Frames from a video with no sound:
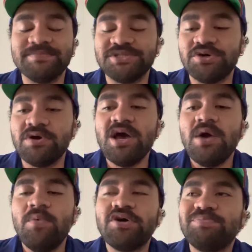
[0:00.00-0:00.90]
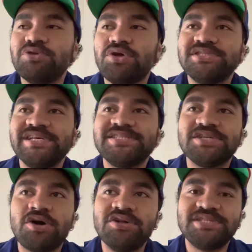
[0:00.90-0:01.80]
So we've got to put those things into
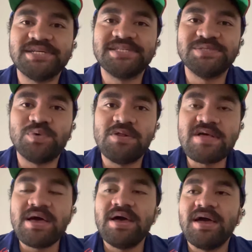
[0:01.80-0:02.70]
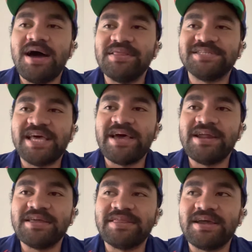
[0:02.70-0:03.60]
context as well,
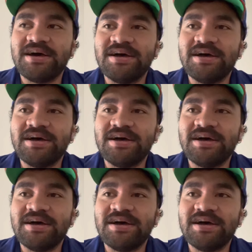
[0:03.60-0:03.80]
understanding that